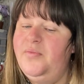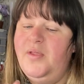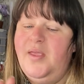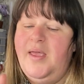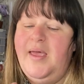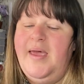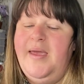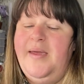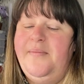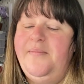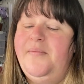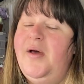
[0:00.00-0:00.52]

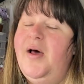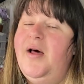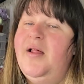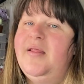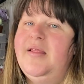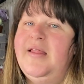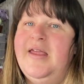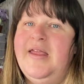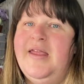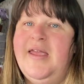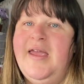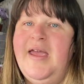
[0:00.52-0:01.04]
I'll
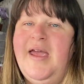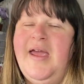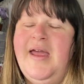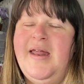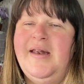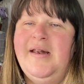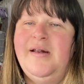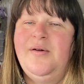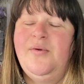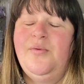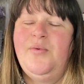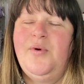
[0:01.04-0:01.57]
link it
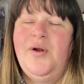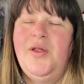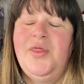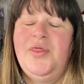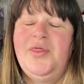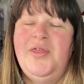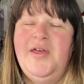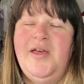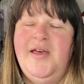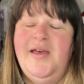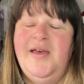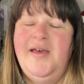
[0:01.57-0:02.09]
in with
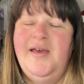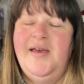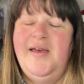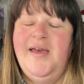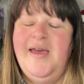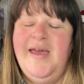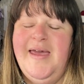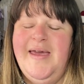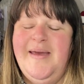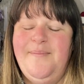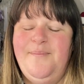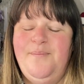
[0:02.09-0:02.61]

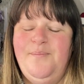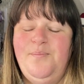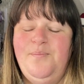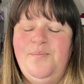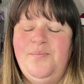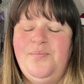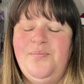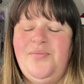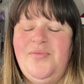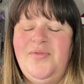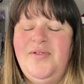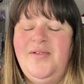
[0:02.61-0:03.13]
the
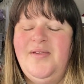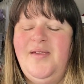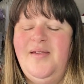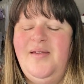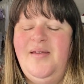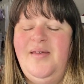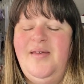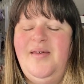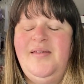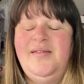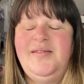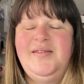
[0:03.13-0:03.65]

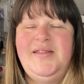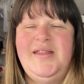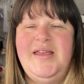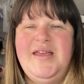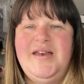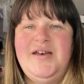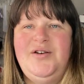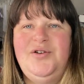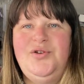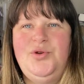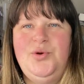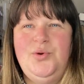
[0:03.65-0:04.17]

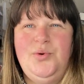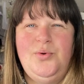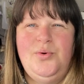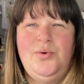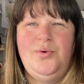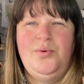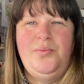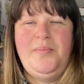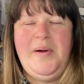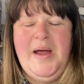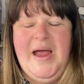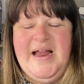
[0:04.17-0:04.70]

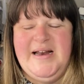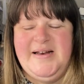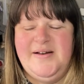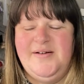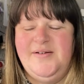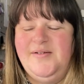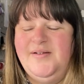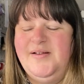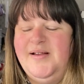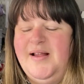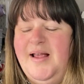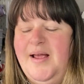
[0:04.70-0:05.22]
indoor
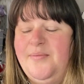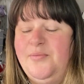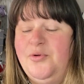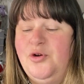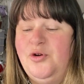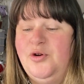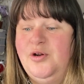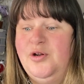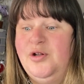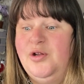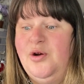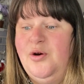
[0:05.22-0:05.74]
patterns that I'm
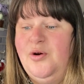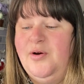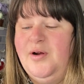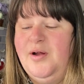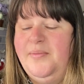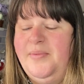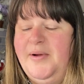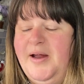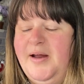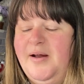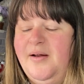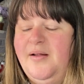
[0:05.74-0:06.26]
going to talk
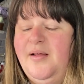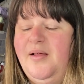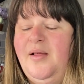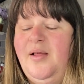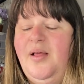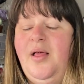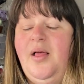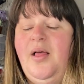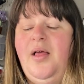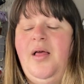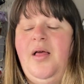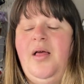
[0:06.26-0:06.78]
about,
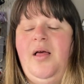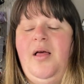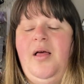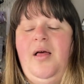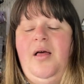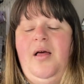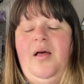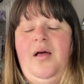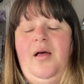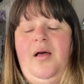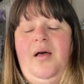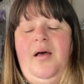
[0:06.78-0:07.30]

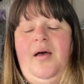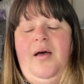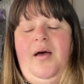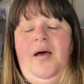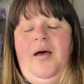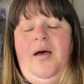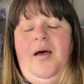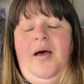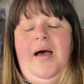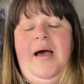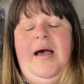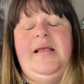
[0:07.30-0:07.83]

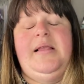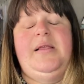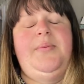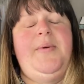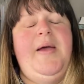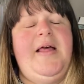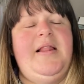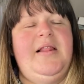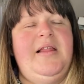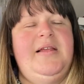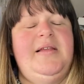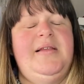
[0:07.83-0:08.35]
as
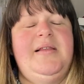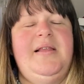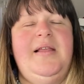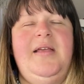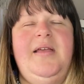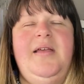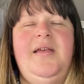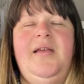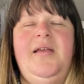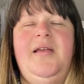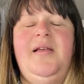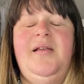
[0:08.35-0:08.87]
well as
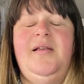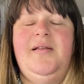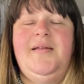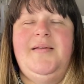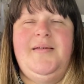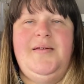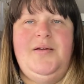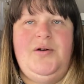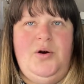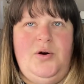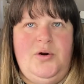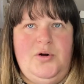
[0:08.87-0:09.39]
the
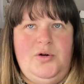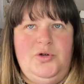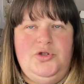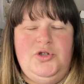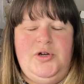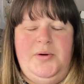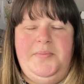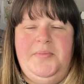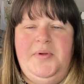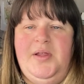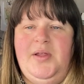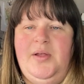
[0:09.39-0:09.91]
Sirocco
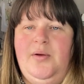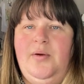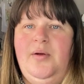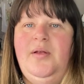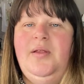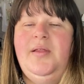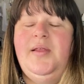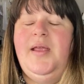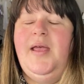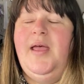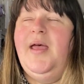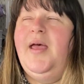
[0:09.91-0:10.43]

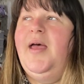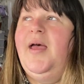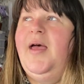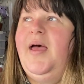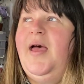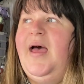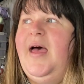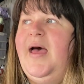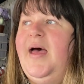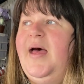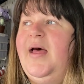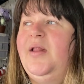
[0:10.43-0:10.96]
jumpsuit
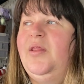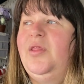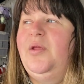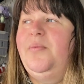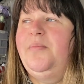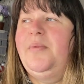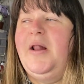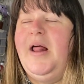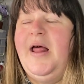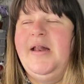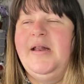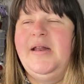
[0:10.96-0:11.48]
and the
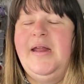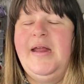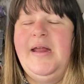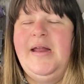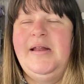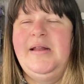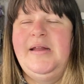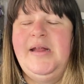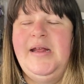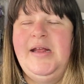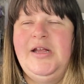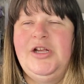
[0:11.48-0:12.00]

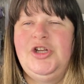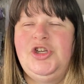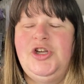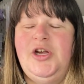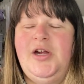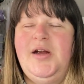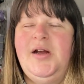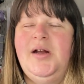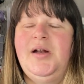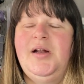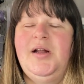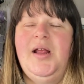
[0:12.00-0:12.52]
plantain
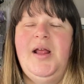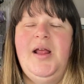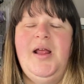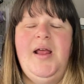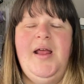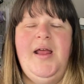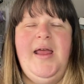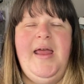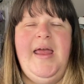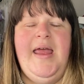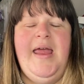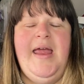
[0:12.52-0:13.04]
t-shirt.
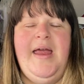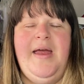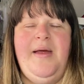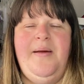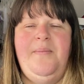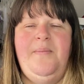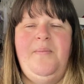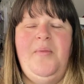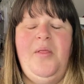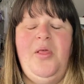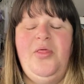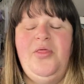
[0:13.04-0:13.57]

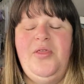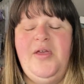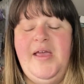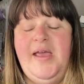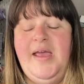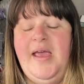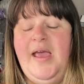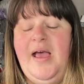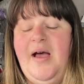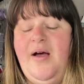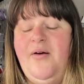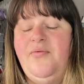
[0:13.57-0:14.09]

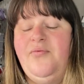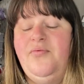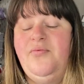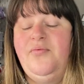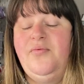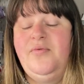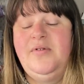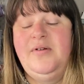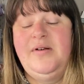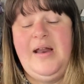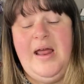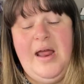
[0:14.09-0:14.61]
They have
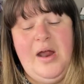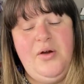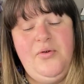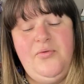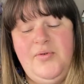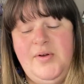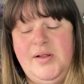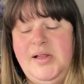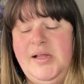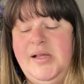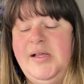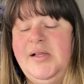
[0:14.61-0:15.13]
now
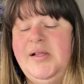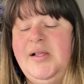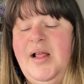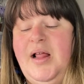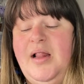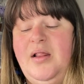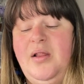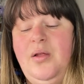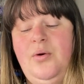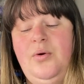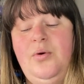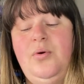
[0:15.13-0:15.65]
released a
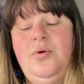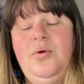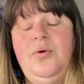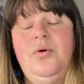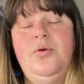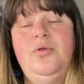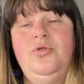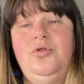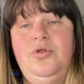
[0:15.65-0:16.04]
little